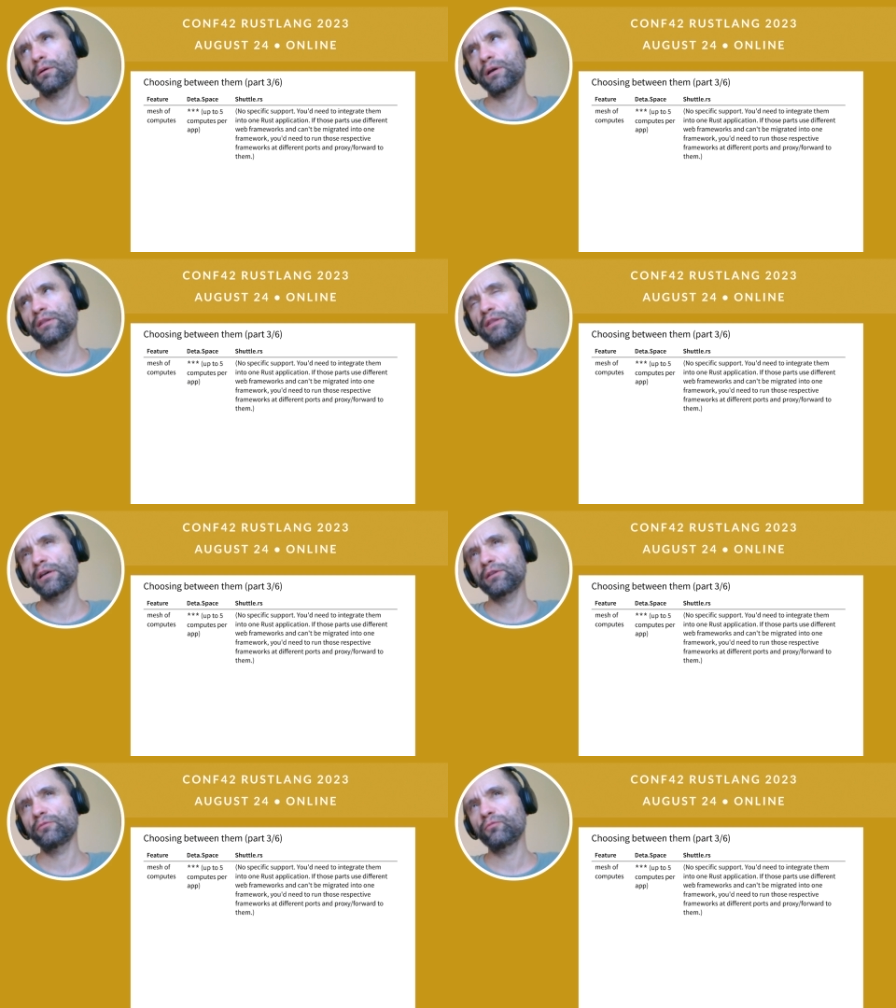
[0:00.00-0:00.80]
and
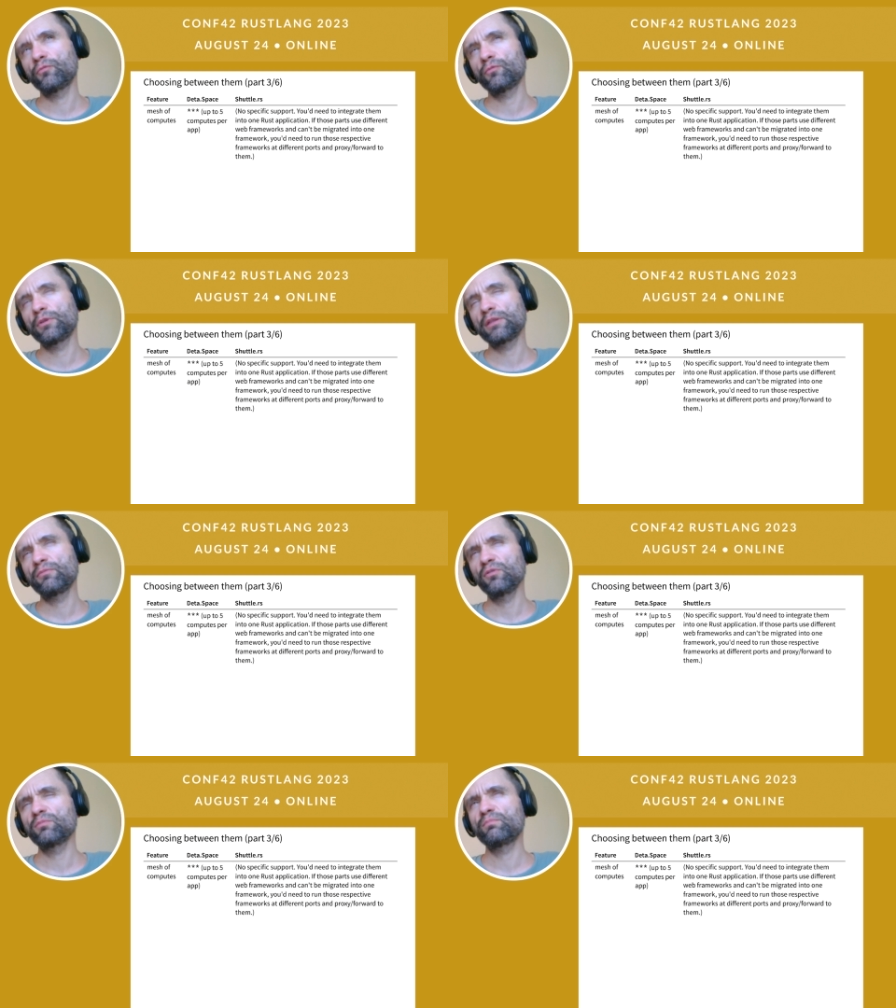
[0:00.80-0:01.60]
that that
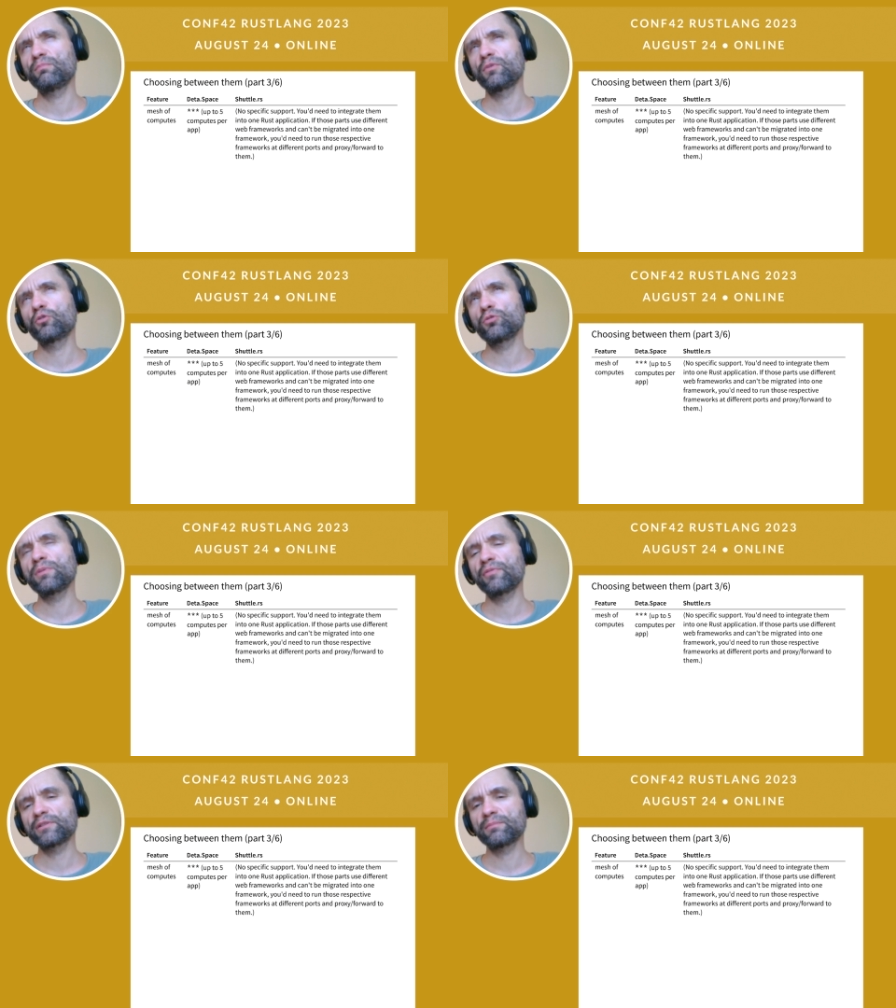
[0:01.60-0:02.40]
would could be
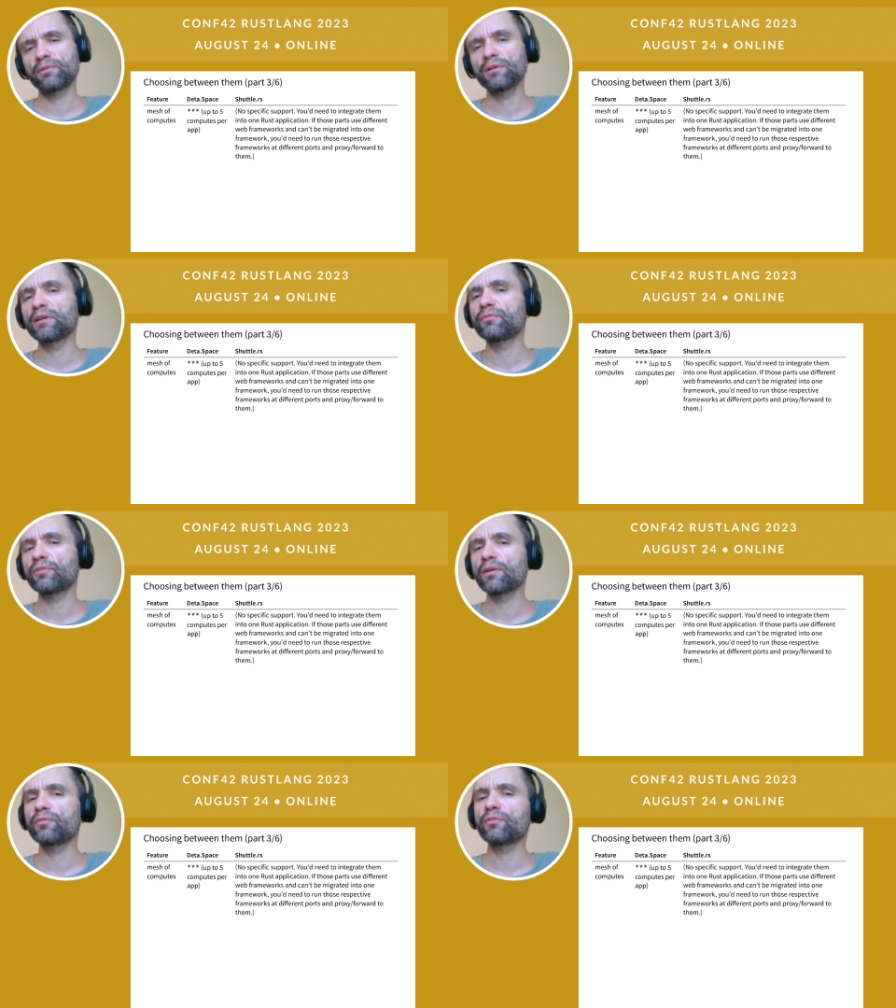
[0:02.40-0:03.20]
feasible if
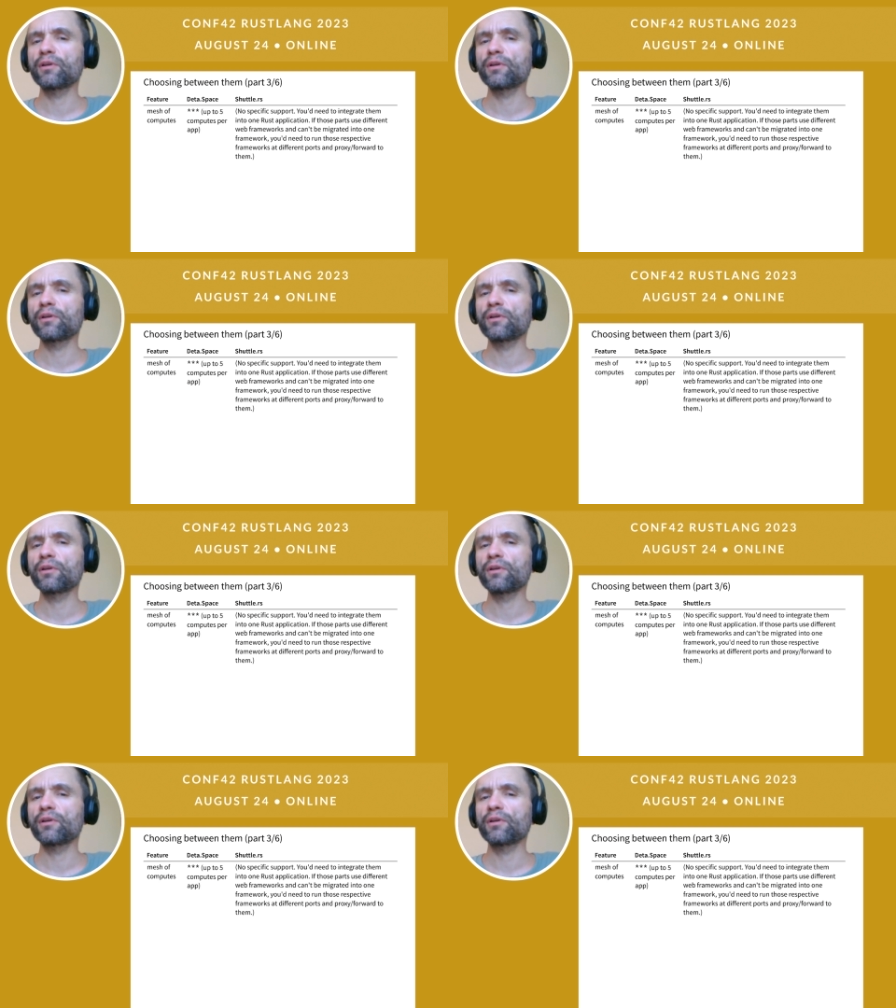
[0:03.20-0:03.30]
if